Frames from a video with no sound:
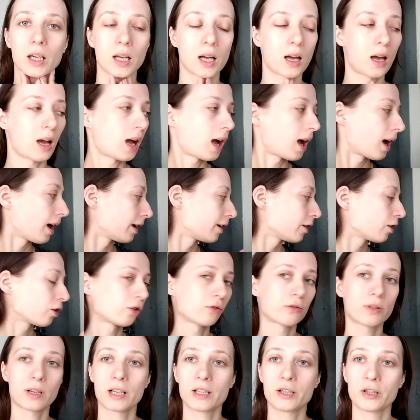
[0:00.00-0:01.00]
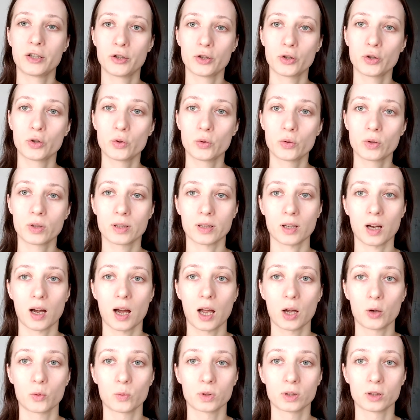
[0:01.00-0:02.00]
I
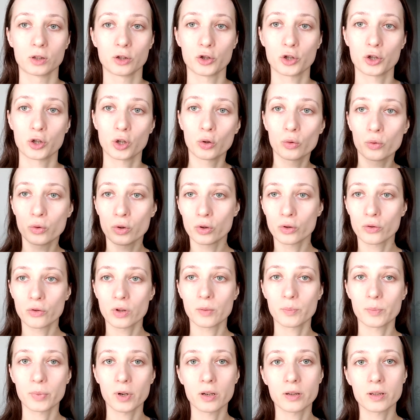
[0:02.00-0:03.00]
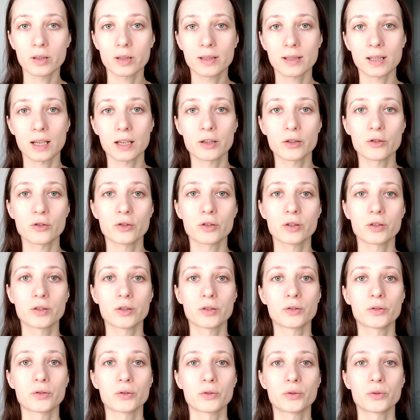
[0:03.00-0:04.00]
will show you the products I
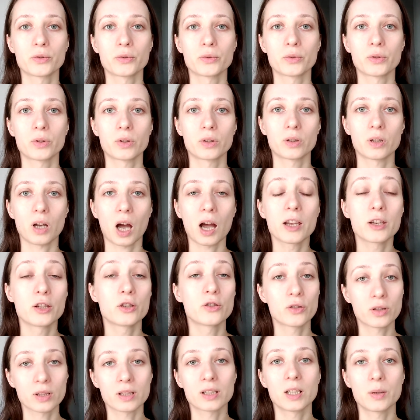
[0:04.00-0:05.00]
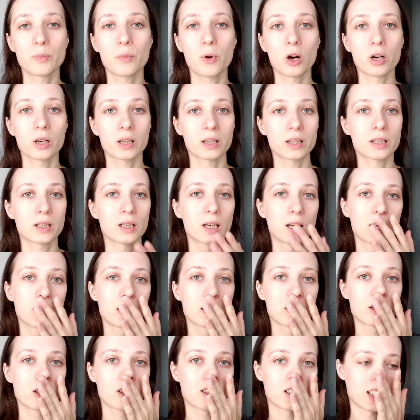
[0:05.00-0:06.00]
use in the morning
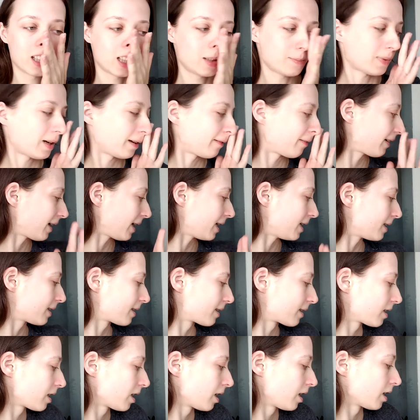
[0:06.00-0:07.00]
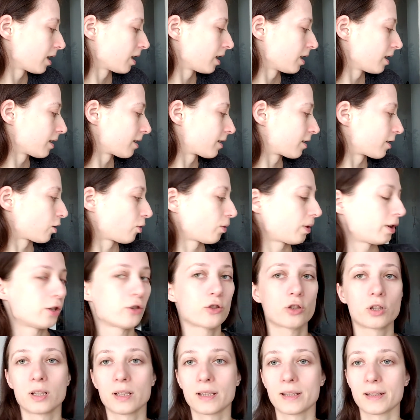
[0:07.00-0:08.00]
to clean my face. So I
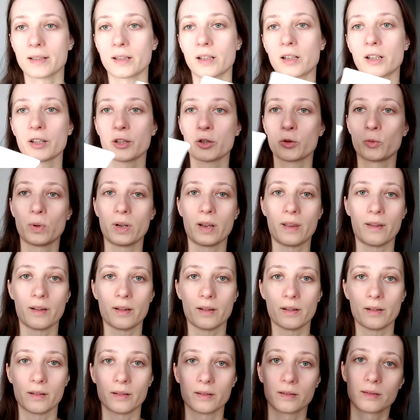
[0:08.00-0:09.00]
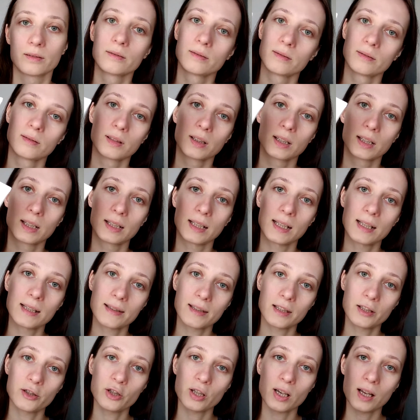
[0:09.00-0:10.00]
usually start with a
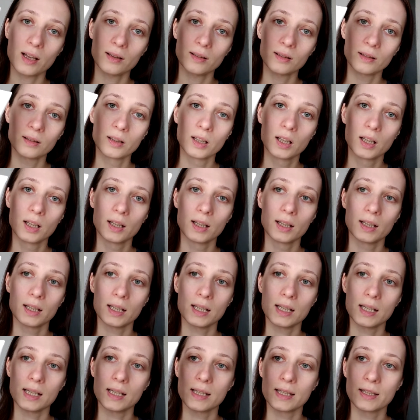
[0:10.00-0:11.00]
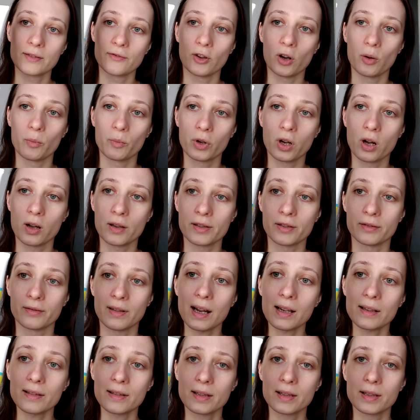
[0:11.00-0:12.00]
cleansing gel. It's from
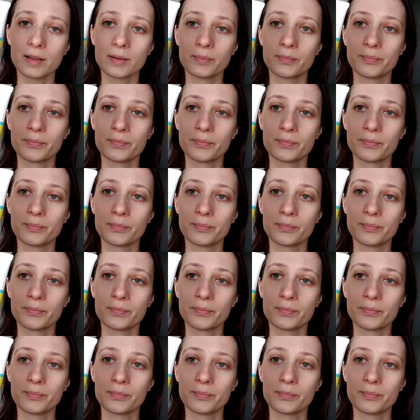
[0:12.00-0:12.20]
Cosrx.